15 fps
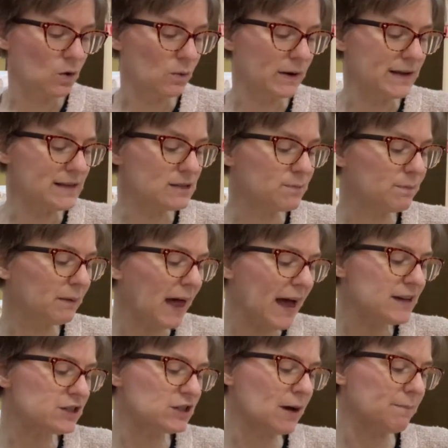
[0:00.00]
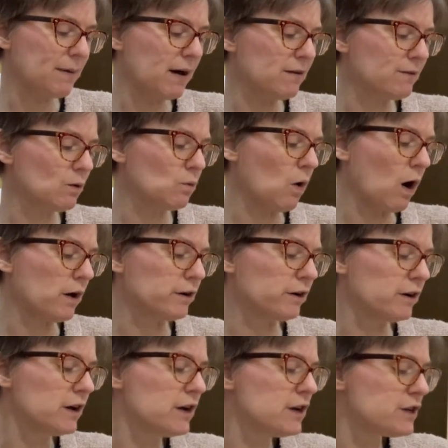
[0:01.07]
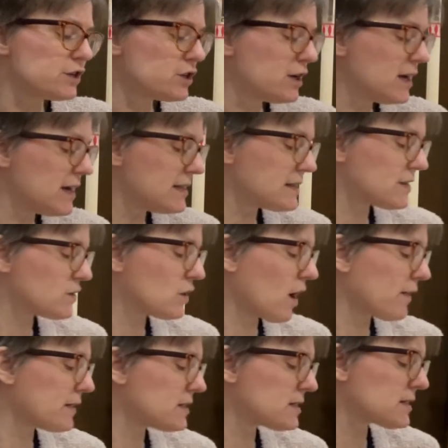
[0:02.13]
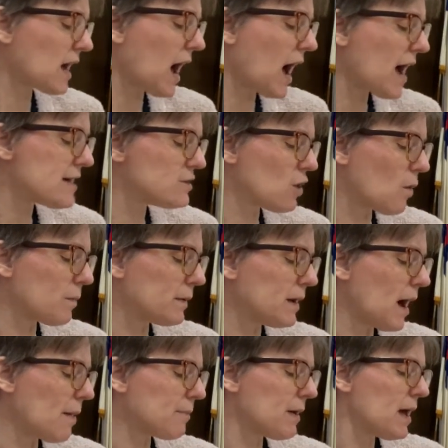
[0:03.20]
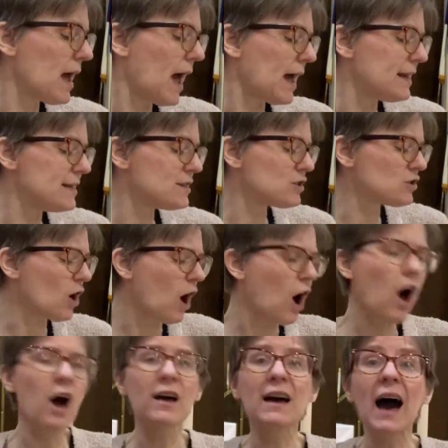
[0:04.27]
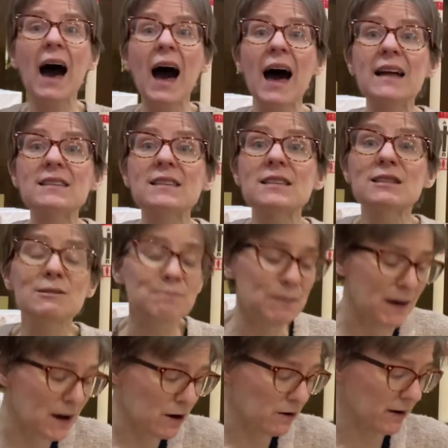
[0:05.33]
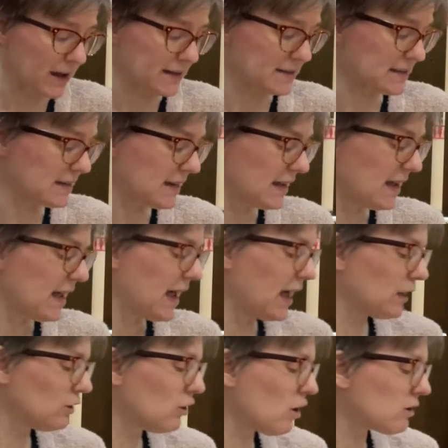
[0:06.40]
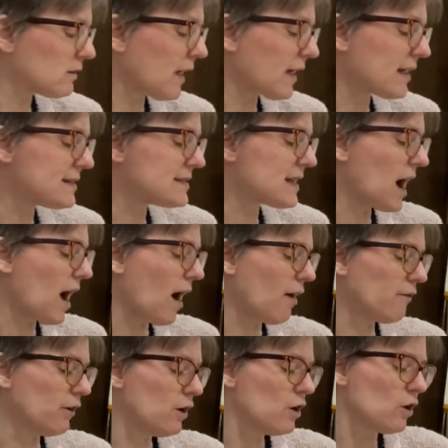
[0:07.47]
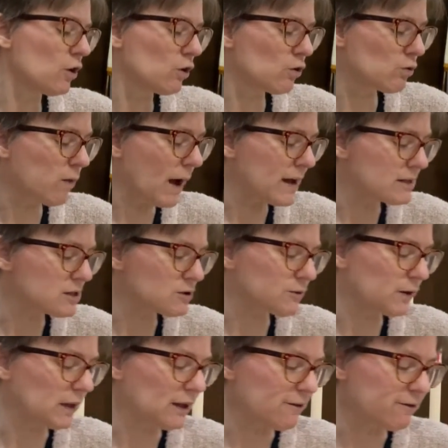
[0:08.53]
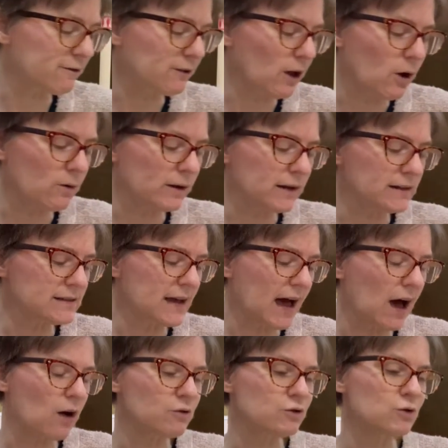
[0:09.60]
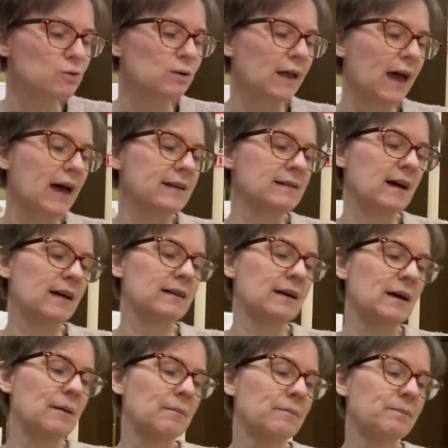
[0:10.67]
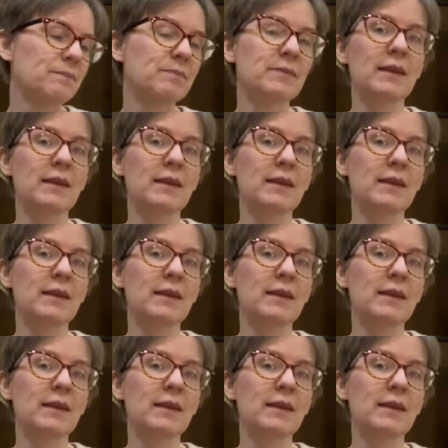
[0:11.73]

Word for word: When he splashed up out of the water, Jesus saw the skies open up and he saw God's Spirit. It looked like a dove gracefully floating down to land on him.